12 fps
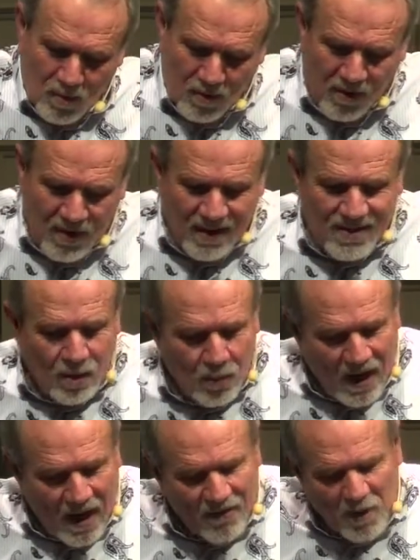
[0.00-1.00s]
The things that
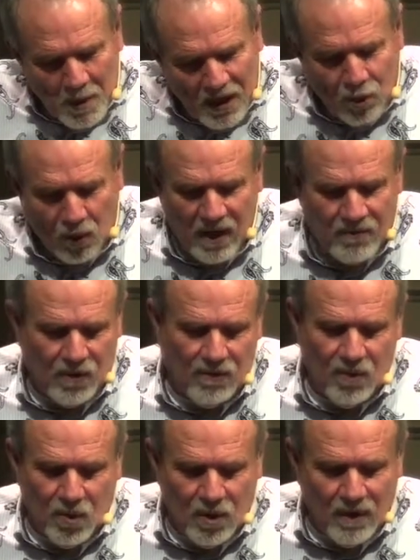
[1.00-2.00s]
we have to be grateful
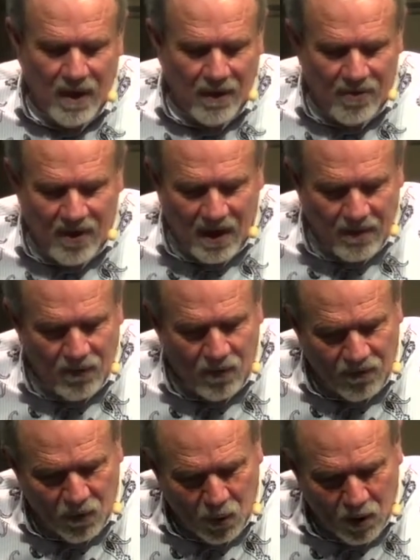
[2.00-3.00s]
for and thankful
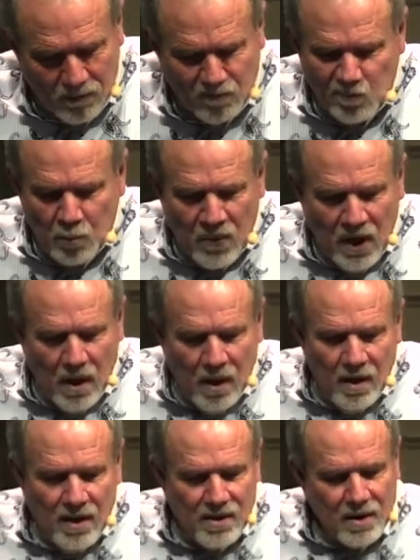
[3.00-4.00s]
for.
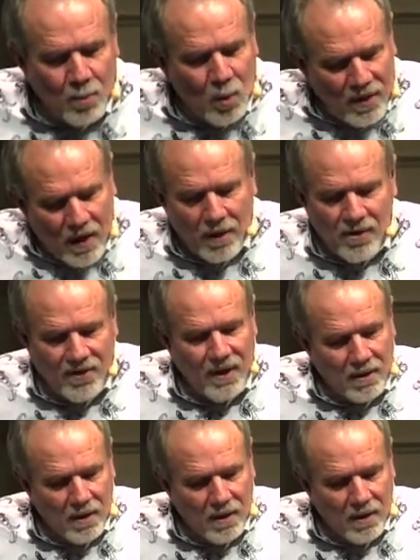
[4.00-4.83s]
Then, one the other thing